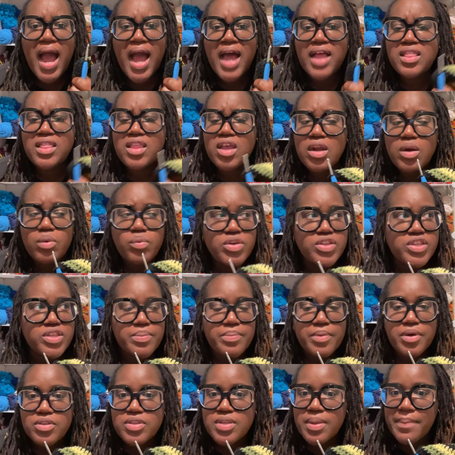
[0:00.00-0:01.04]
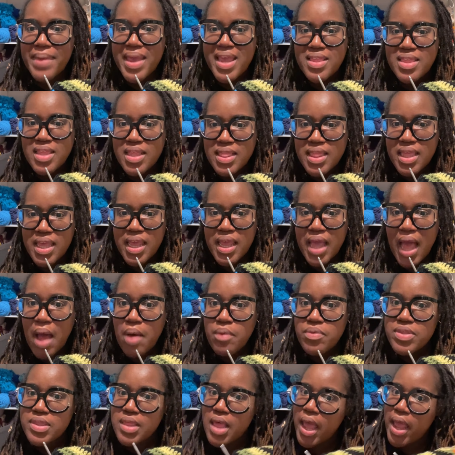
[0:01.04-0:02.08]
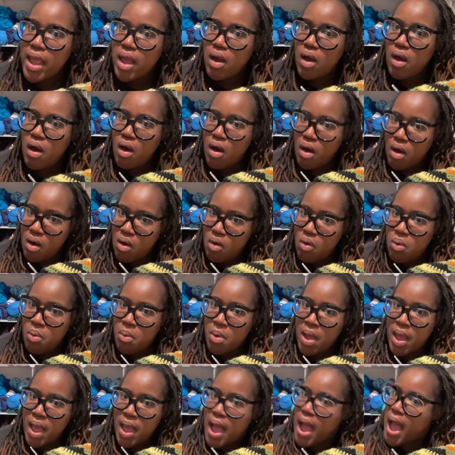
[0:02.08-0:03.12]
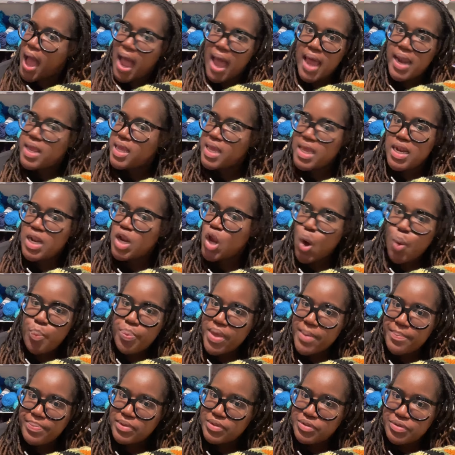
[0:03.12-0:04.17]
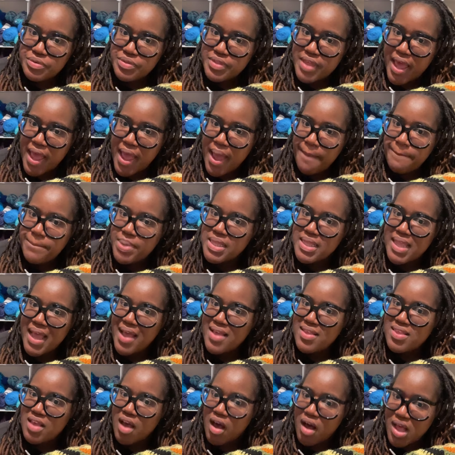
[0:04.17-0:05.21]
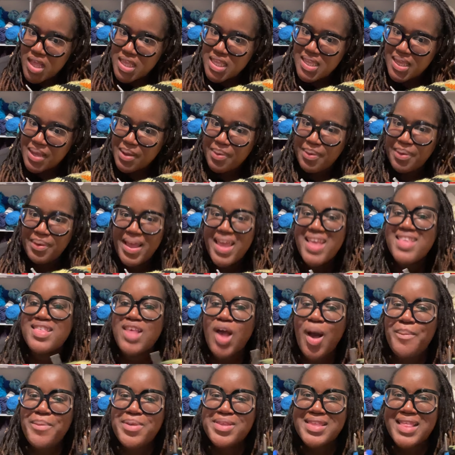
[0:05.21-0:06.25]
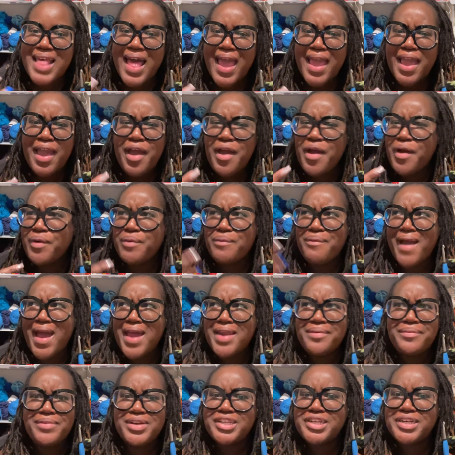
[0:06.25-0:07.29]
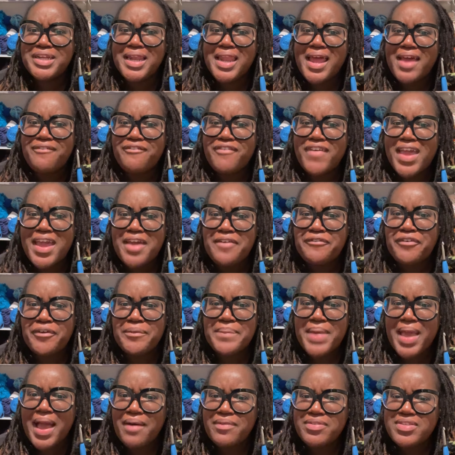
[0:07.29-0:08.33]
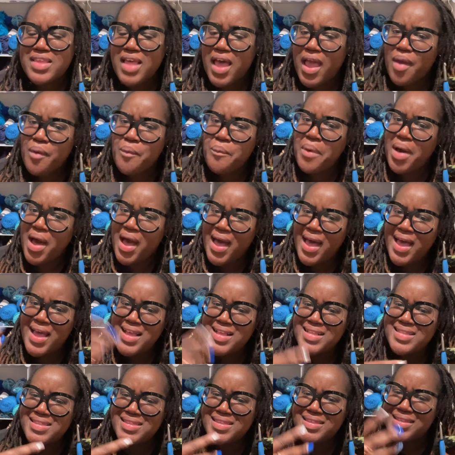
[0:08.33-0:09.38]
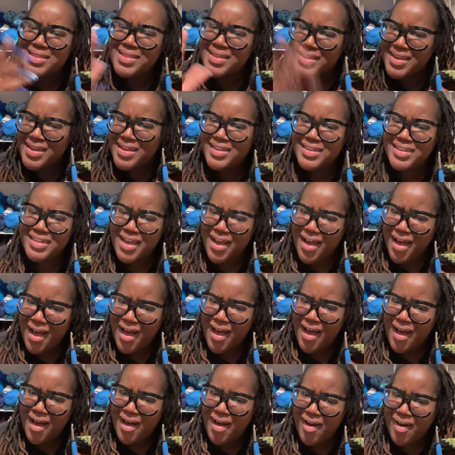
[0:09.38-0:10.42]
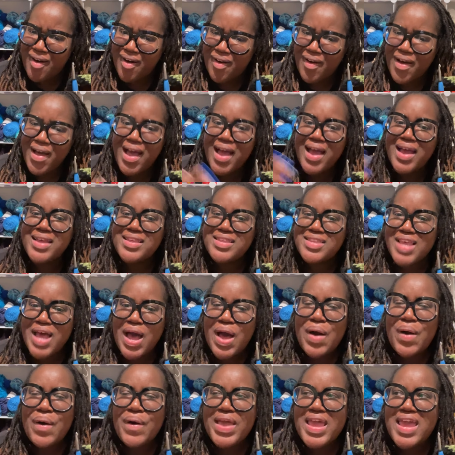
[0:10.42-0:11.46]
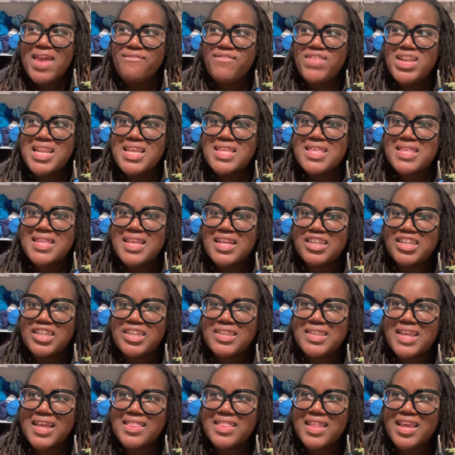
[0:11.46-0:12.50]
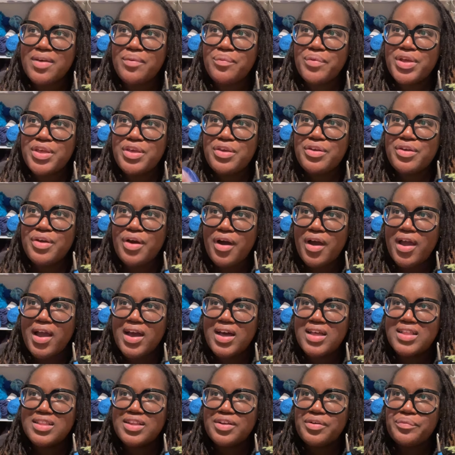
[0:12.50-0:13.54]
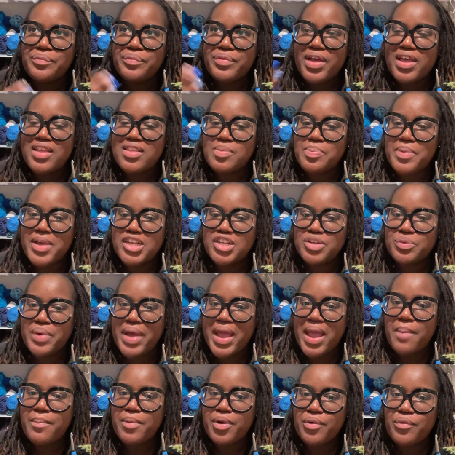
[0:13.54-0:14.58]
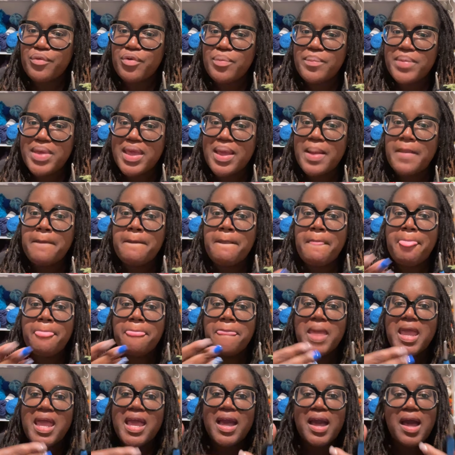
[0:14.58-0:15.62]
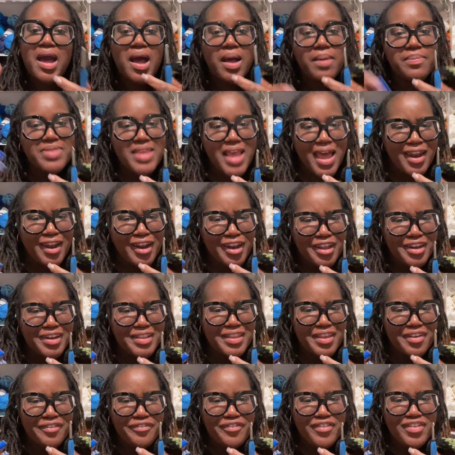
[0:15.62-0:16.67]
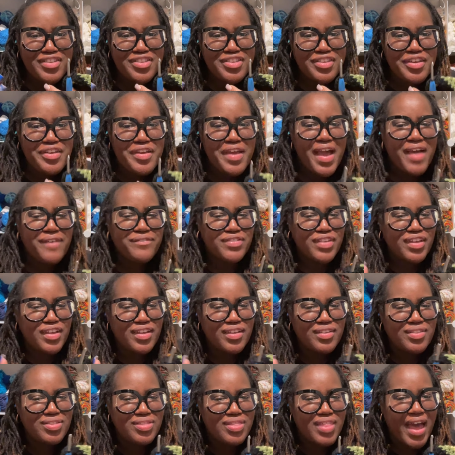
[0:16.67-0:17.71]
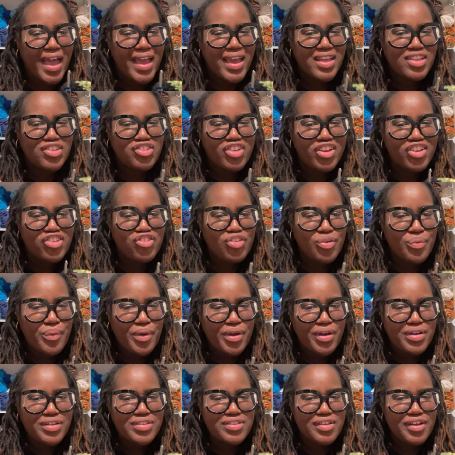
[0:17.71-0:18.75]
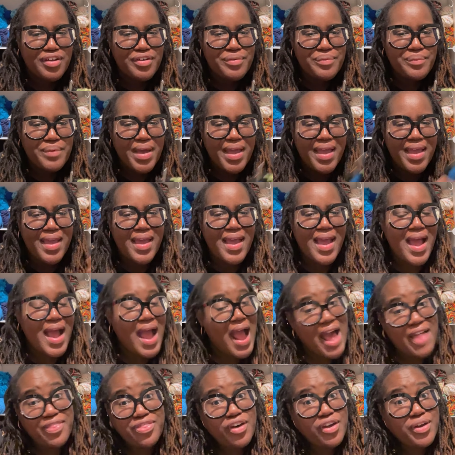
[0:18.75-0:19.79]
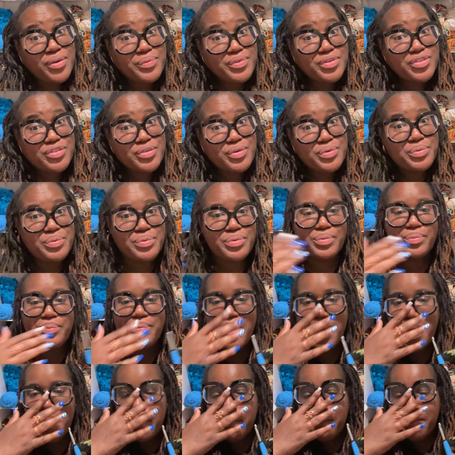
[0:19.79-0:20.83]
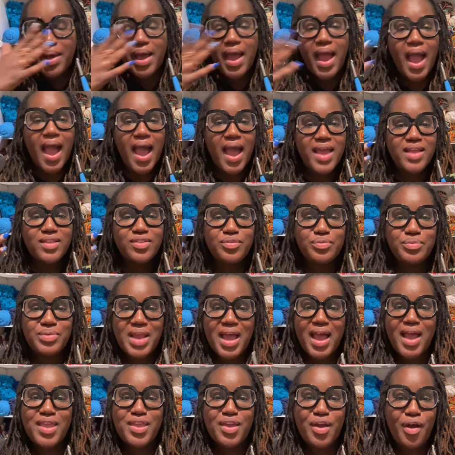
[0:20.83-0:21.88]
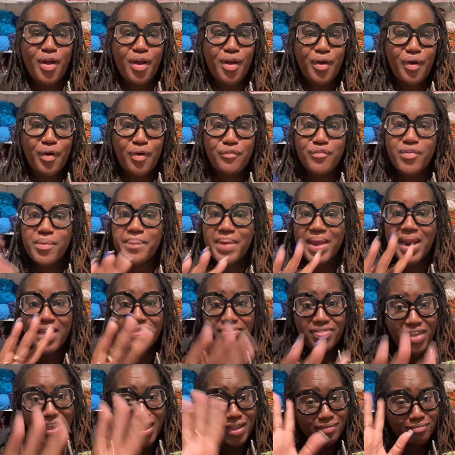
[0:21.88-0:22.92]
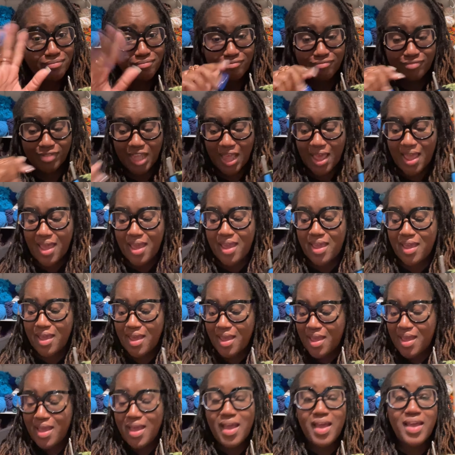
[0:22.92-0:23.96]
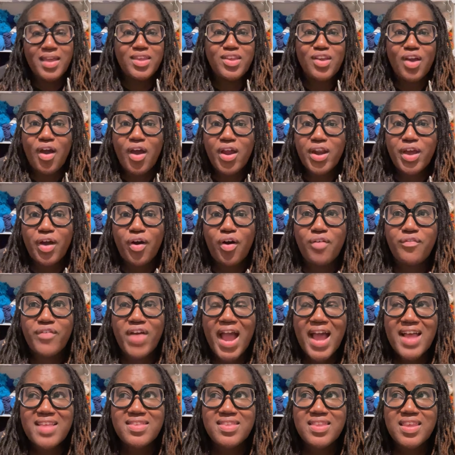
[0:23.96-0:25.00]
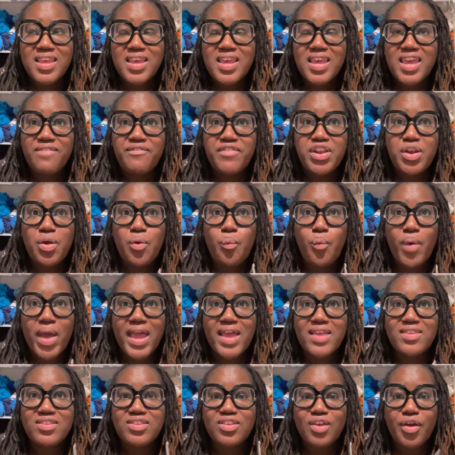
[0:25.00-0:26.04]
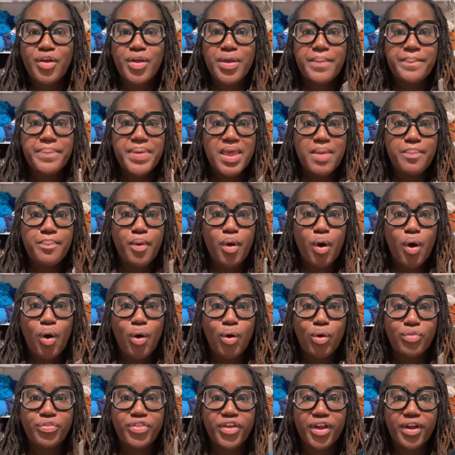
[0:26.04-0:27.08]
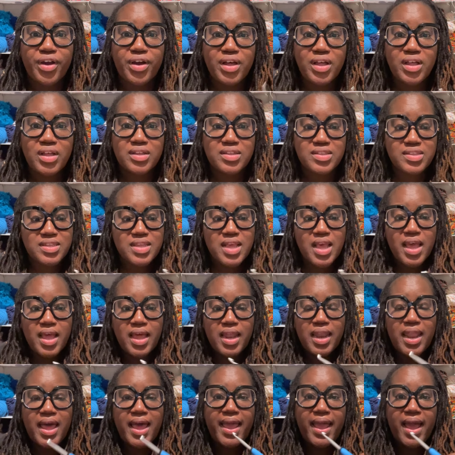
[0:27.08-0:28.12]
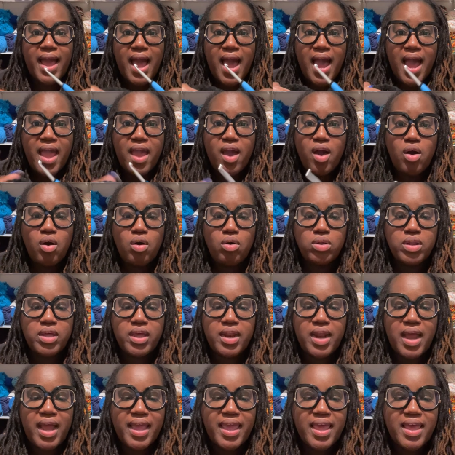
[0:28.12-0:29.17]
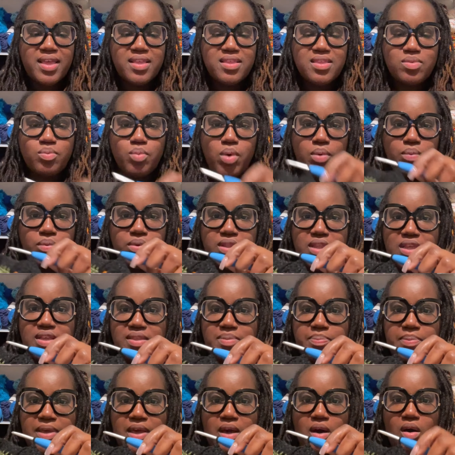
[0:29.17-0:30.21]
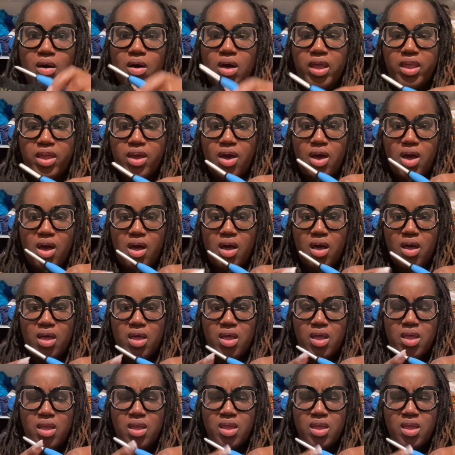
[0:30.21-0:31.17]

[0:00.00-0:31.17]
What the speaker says: I thought it was the most amazing thing. I was like, oh, I didn't know people do that, but that's awesome. It's almost like writing with your left hand for me. I was like, what? Look at y'all. So even the stitches, I think when you yarn under, especially with amigurumi, it comes out a little different. So you have to like adjust your work a certain way. I thought it was cool, but I do not yarn over. But I think, hey, yarn it over. I see even the way certain people hold their hooks. Like, I hold it, I guess, what would this be called, y'all?